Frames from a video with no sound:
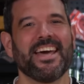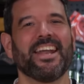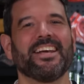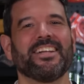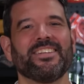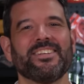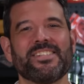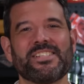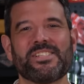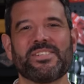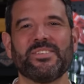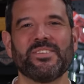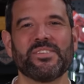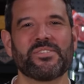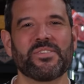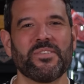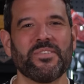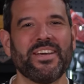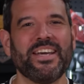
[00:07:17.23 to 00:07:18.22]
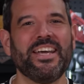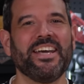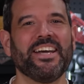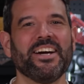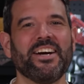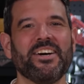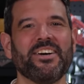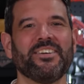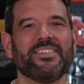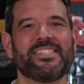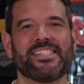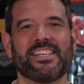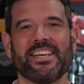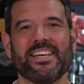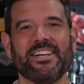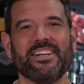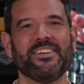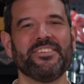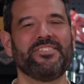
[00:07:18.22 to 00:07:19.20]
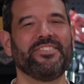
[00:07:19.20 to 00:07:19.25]
That includes tools from Ego,
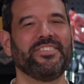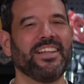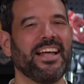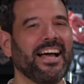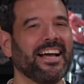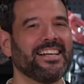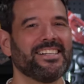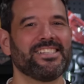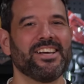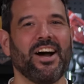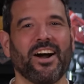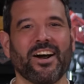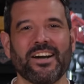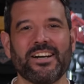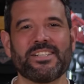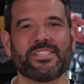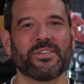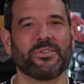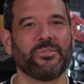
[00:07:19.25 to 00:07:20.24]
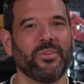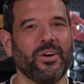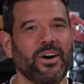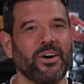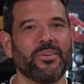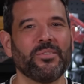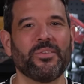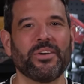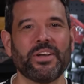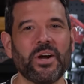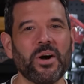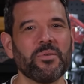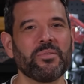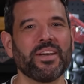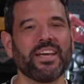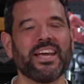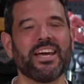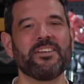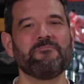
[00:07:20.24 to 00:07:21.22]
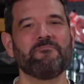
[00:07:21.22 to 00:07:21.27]
Skil, Flex, Hart, DeWalt,
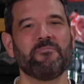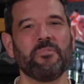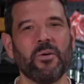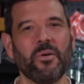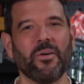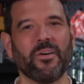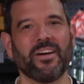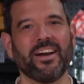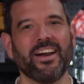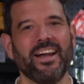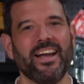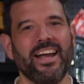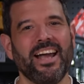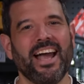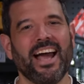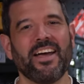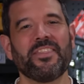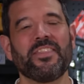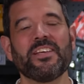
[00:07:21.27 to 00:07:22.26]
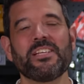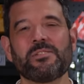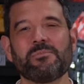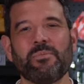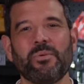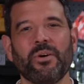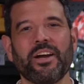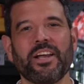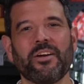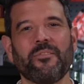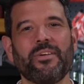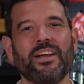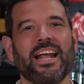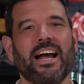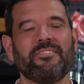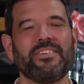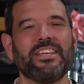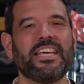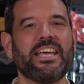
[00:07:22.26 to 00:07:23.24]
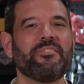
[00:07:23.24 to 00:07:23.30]
Ryobi, and more. At this point, we'd
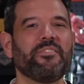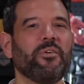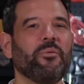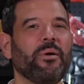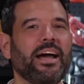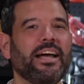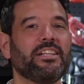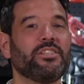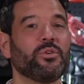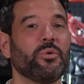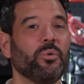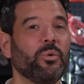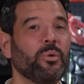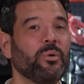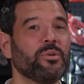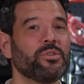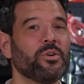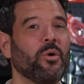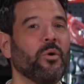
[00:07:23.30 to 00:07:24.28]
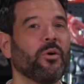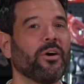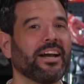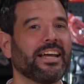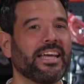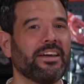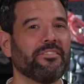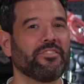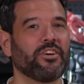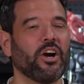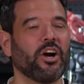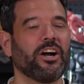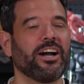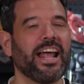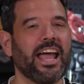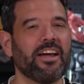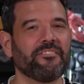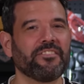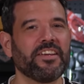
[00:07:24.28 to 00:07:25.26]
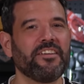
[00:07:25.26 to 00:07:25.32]
have to give away tools or a gift card
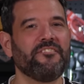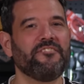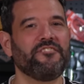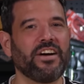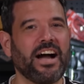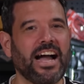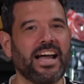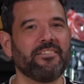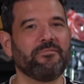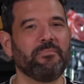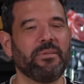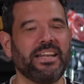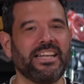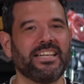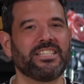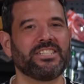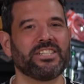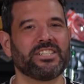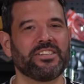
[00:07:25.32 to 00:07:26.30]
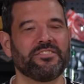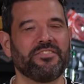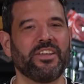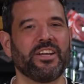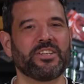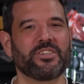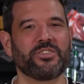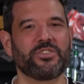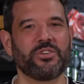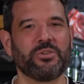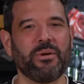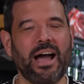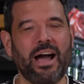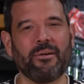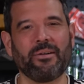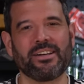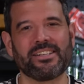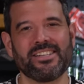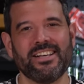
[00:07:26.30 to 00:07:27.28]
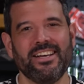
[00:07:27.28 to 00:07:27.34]
every five minutes just to finish in two
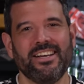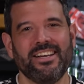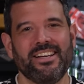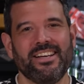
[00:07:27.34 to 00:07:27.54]
hours.